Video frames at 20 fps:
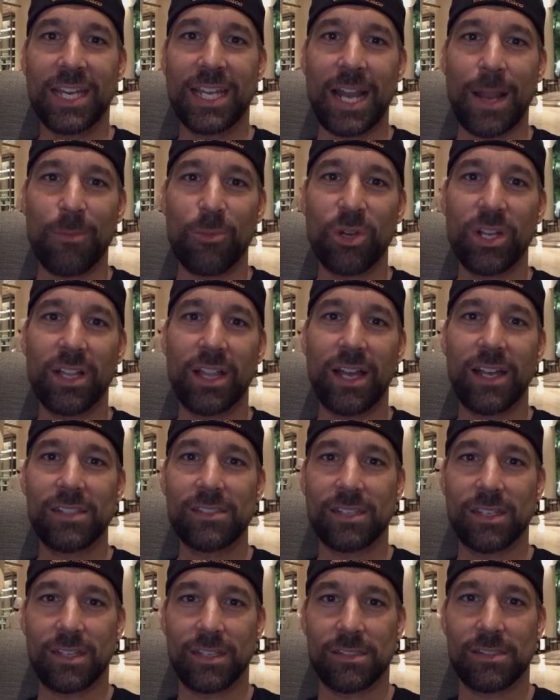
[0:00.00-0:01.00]
that I'm
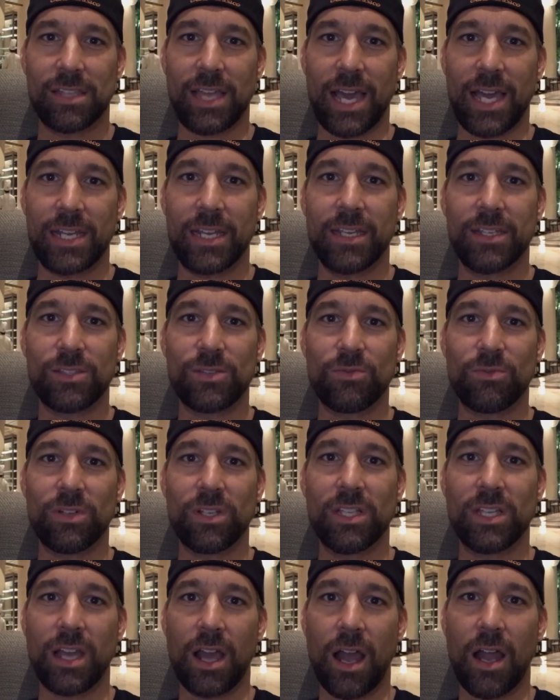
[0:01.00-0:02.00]
realizing is that it's
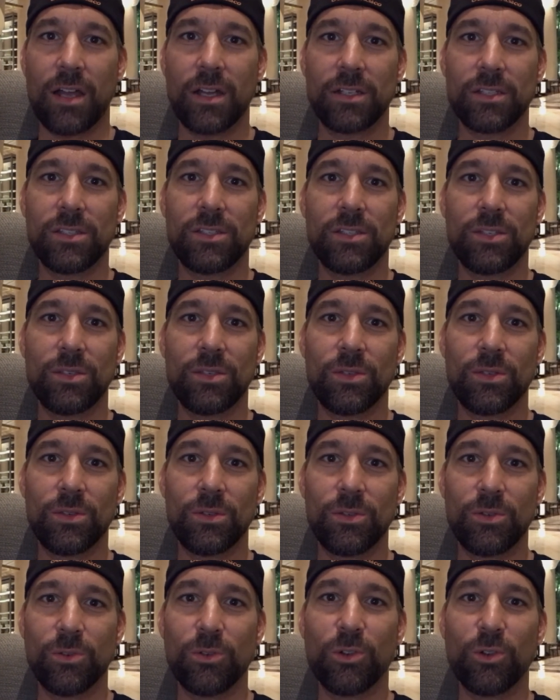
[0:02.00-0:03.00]
really hard
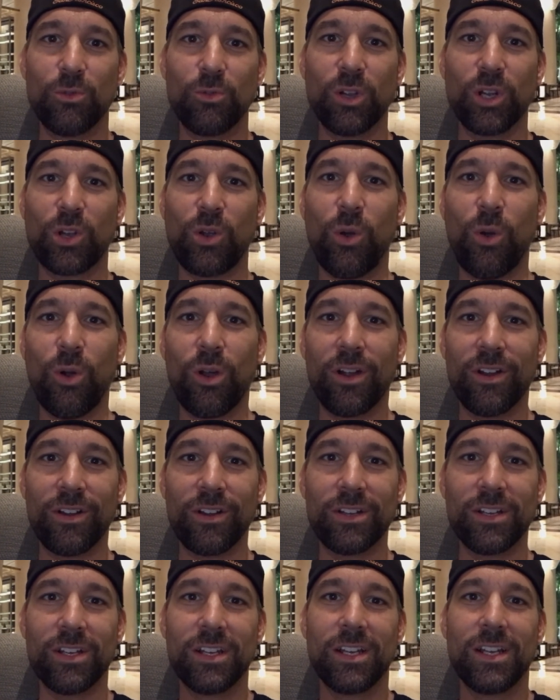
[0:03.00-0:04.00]
to
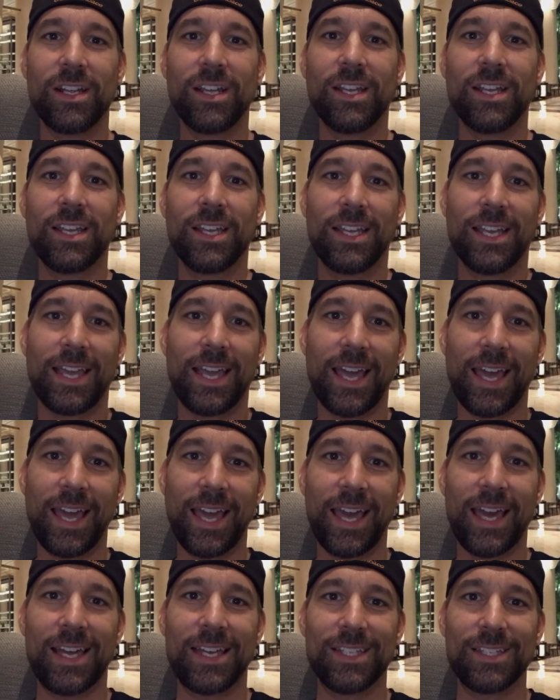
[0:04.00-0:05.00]
record
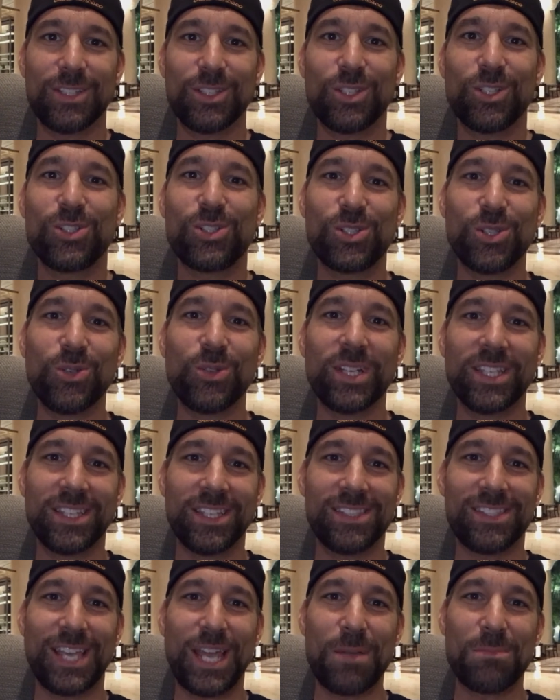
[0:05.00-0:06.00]
and shoot at the
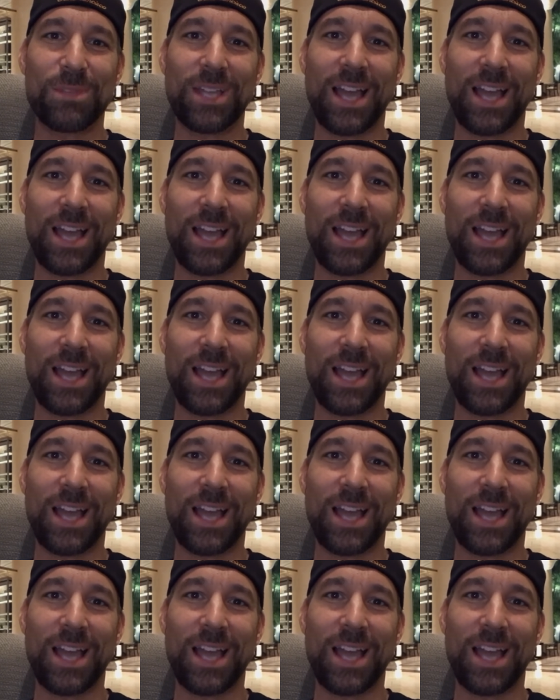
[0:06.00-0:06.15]
same